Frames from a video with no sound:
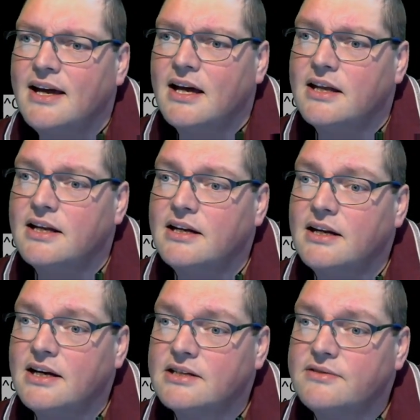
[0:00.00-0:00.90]
And then the
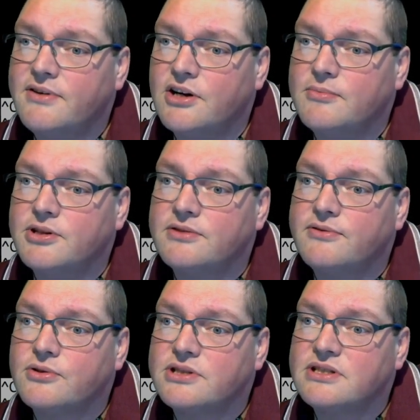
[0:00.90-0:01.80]
next variable, of
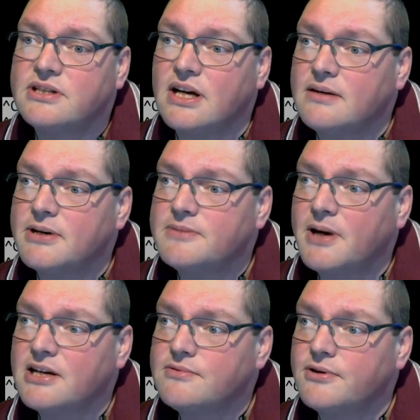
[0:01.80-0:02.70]
course, is the database
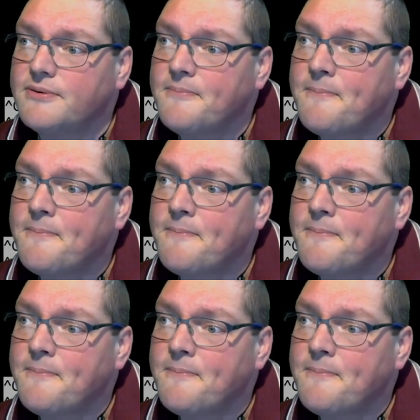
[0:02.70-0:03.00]
password.